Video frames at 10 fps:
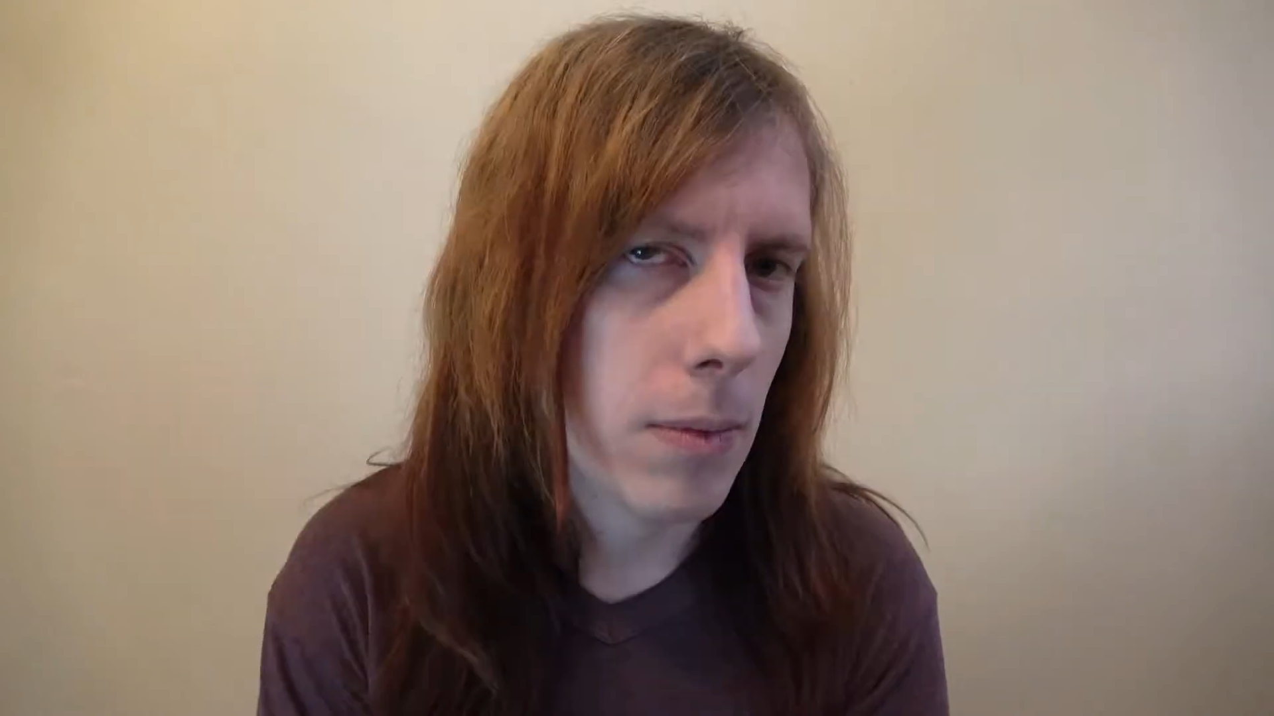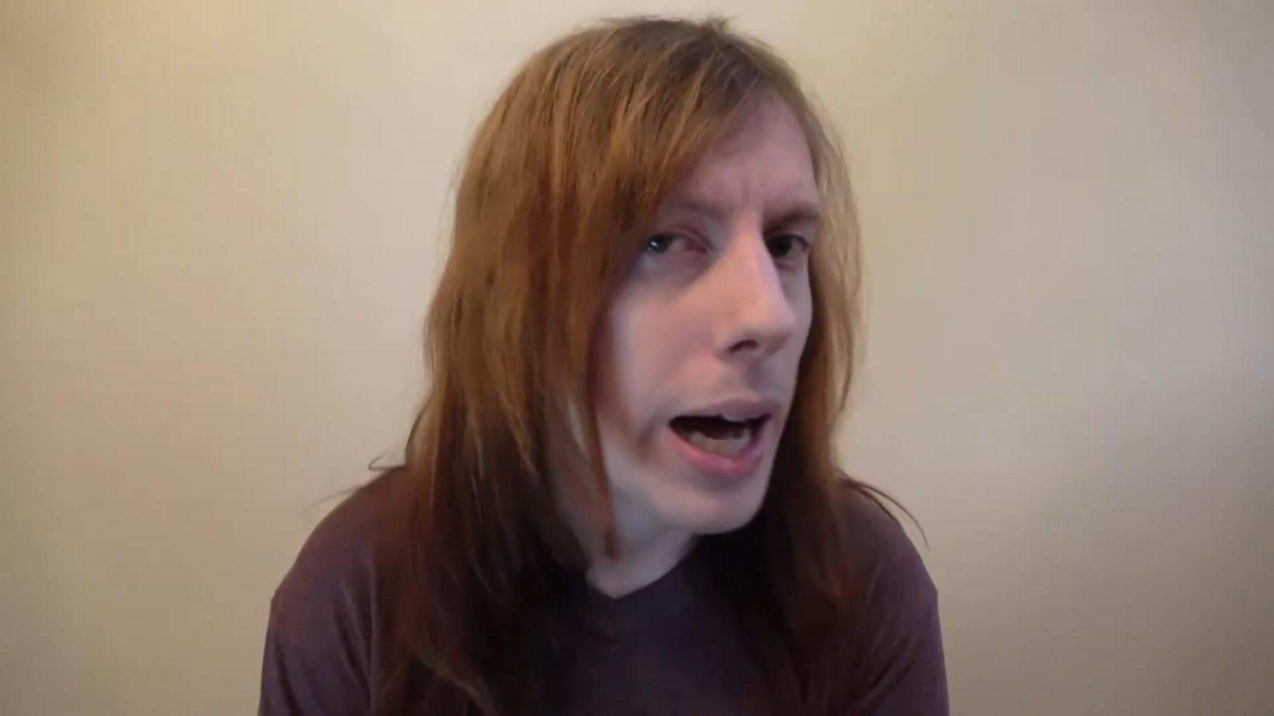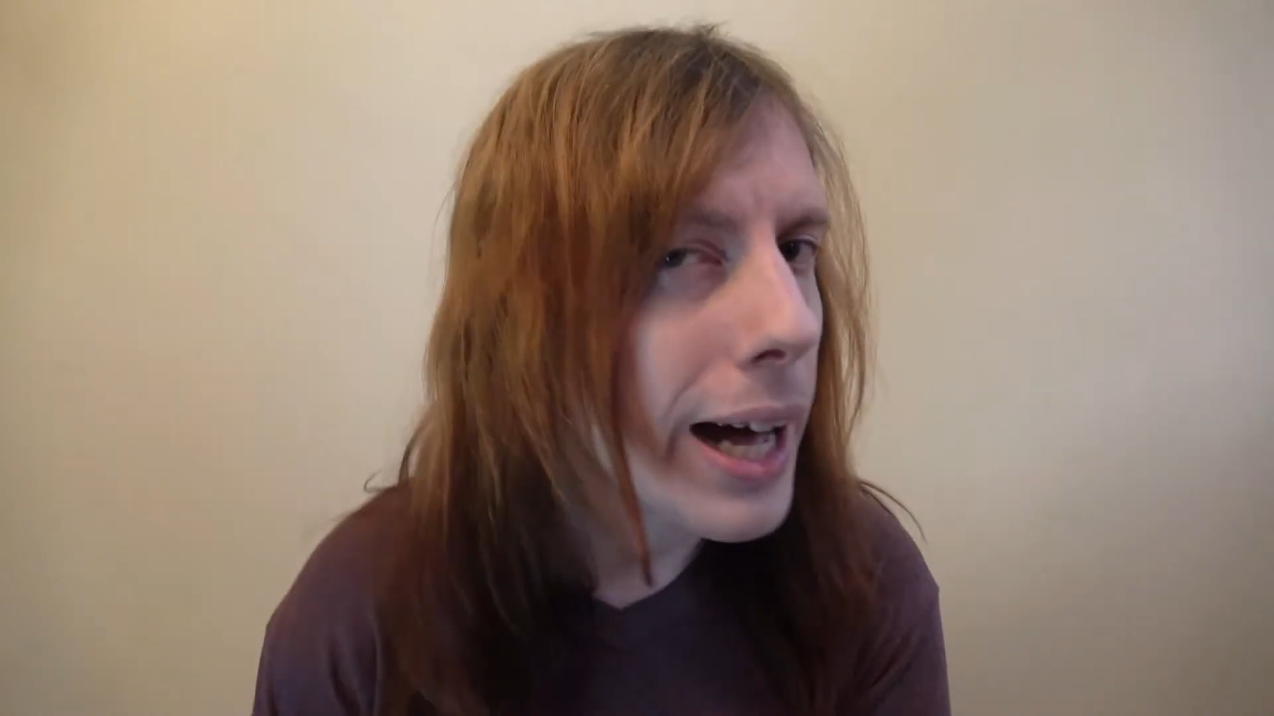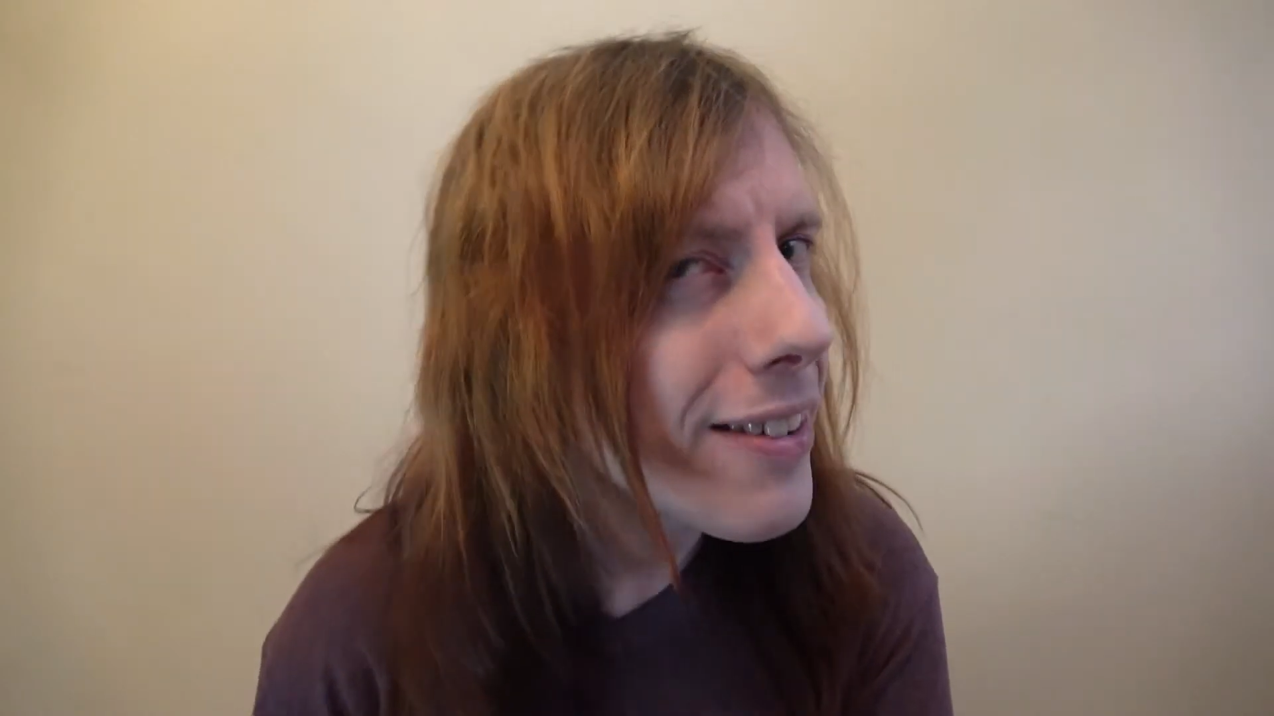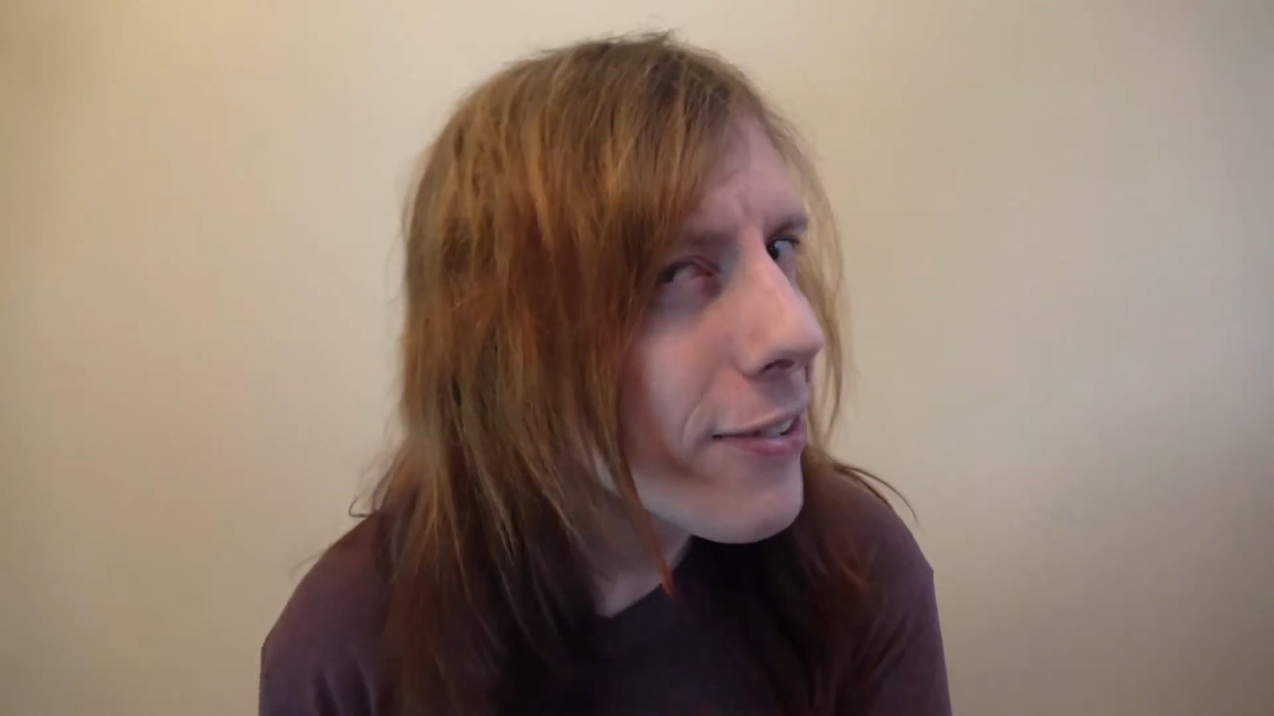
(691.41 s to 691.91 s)

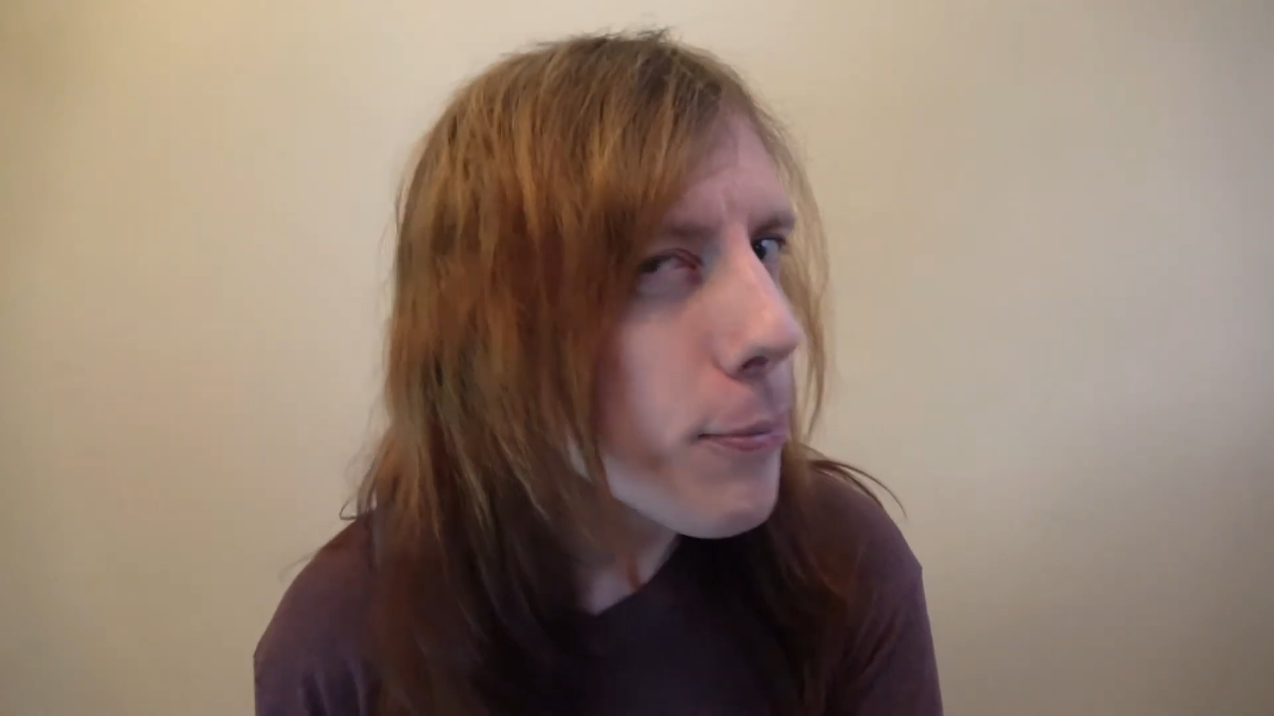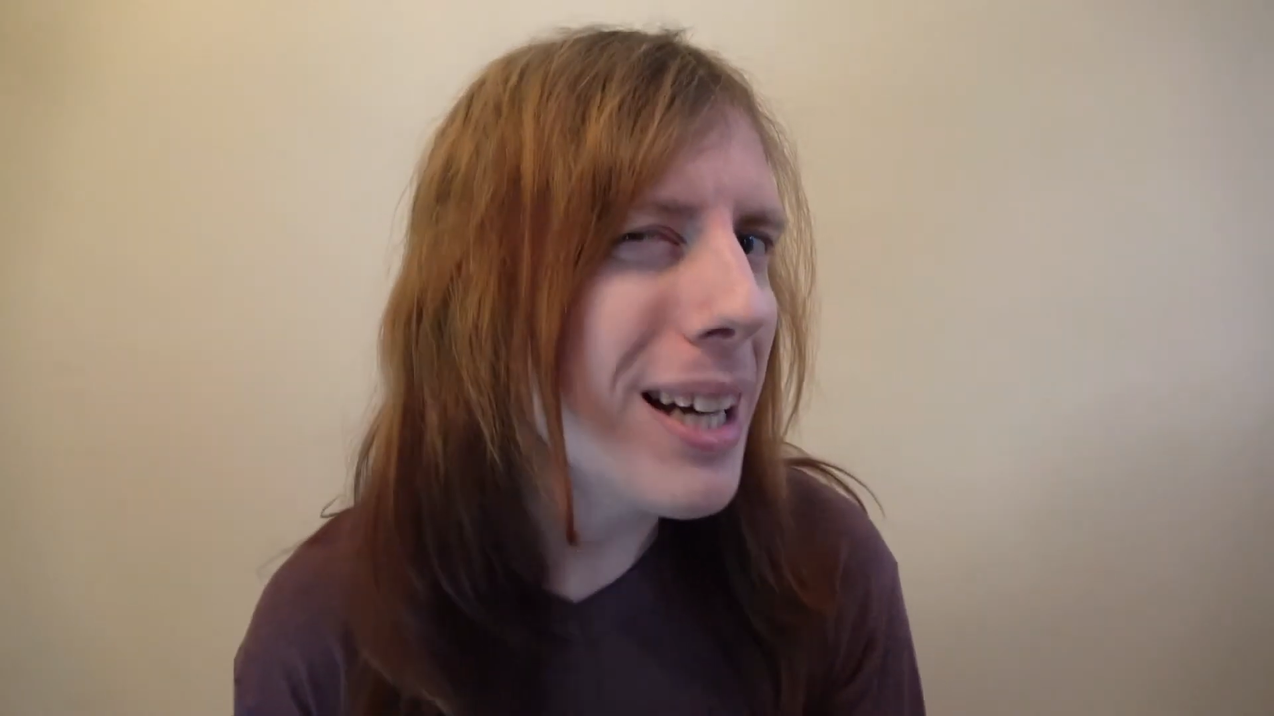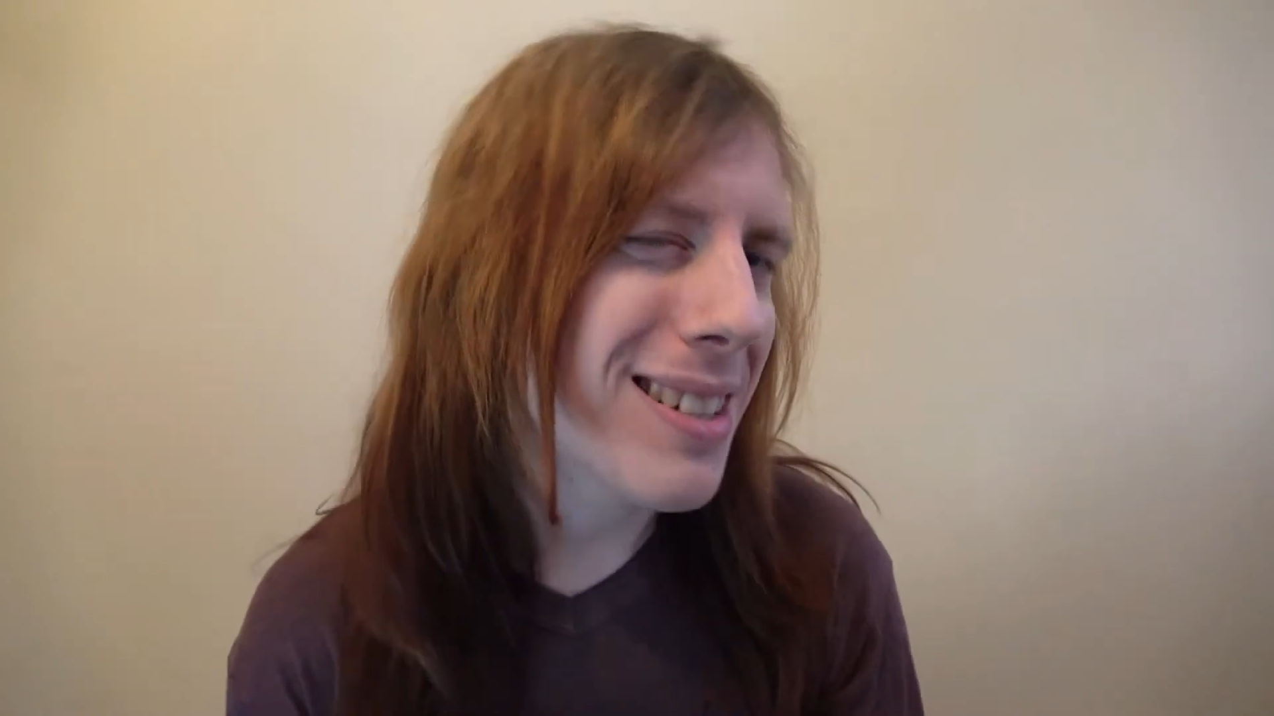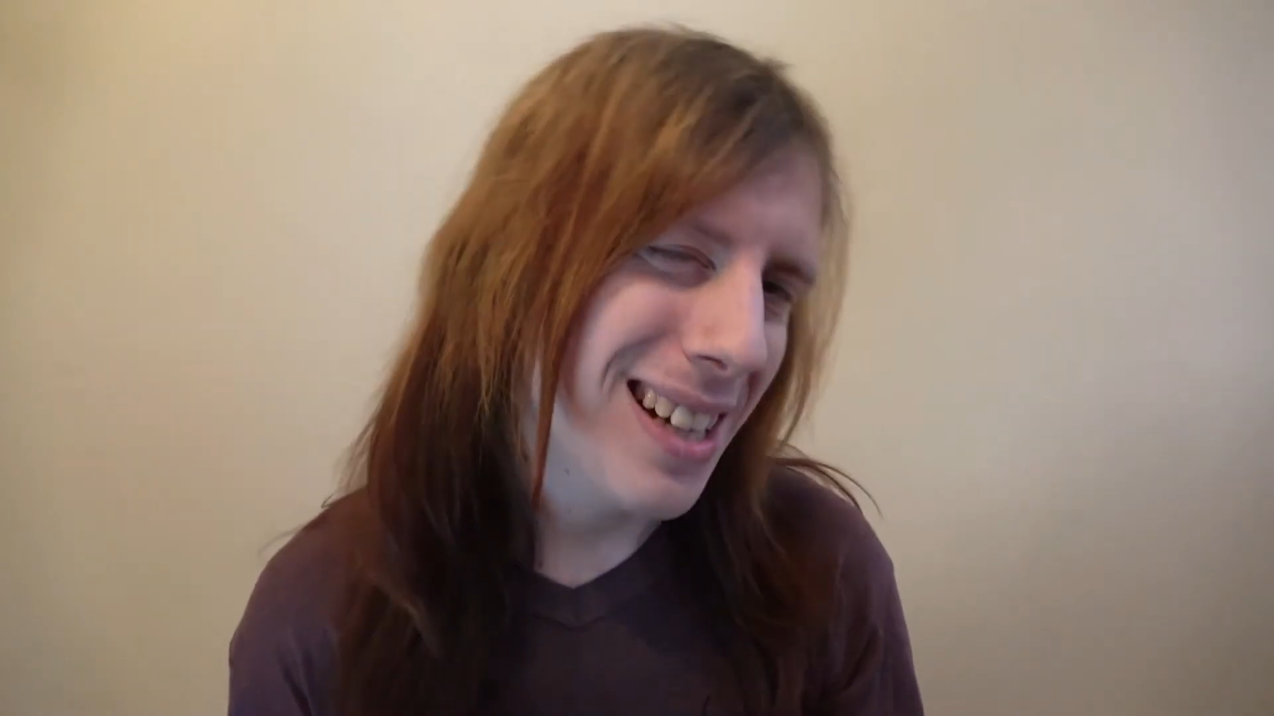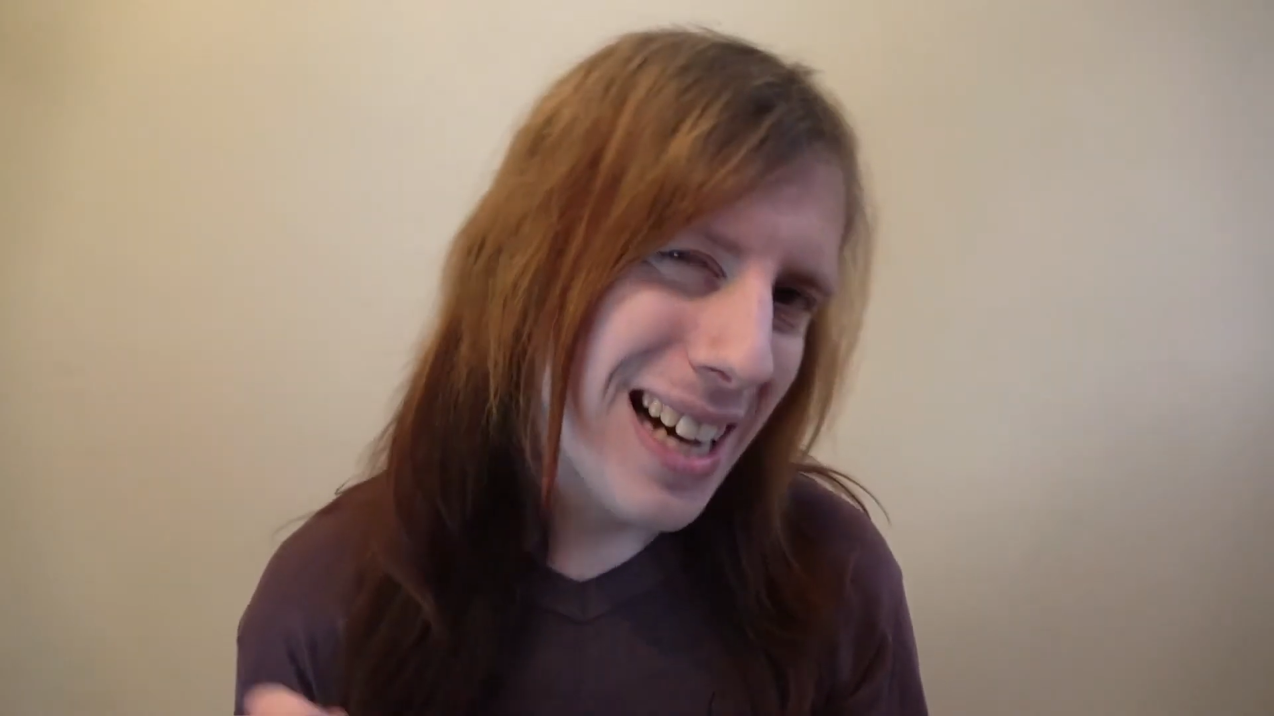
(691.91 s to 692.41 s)
I
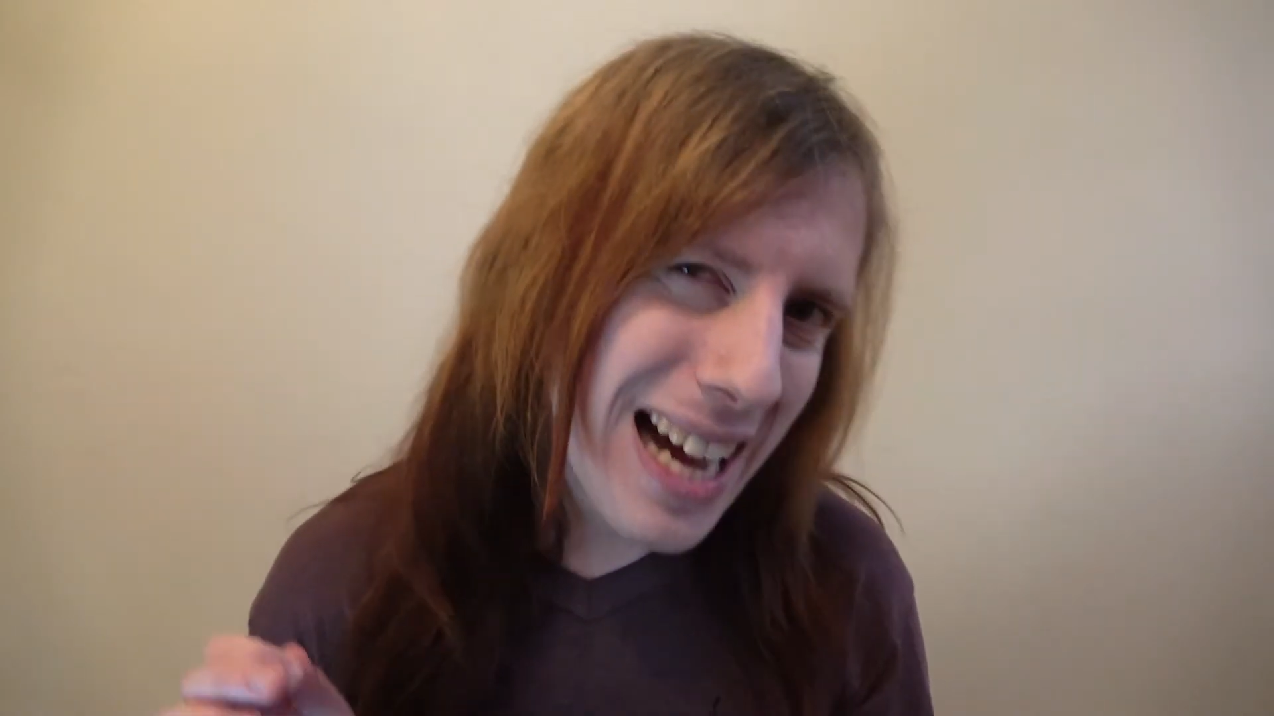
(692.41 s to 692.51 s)
expect